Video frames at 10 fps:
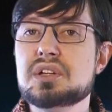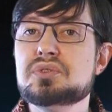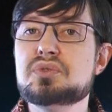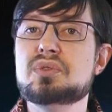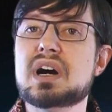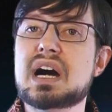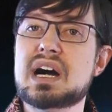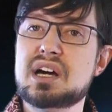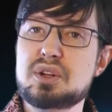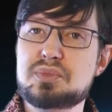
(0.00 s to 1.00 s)
to
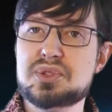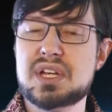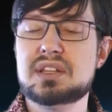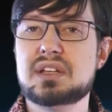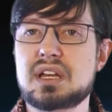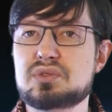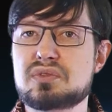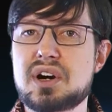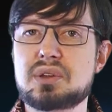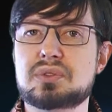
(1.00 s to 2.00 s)
100% in
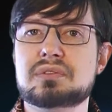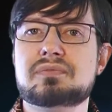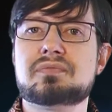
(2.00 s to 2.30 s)
Tuvalu.